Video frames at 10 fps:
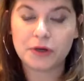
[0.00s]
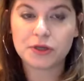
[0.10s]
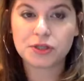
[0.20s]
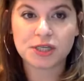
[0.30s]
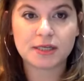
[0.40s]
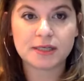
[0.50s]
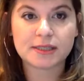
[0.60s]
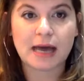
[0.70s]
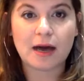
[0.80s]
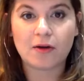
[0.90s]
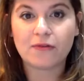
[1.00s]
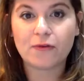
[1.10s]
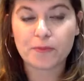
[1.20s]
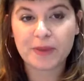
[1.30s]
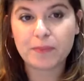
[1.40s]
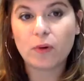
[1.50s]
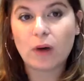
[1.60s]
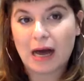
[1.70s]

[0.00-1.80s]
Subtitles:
purchase for people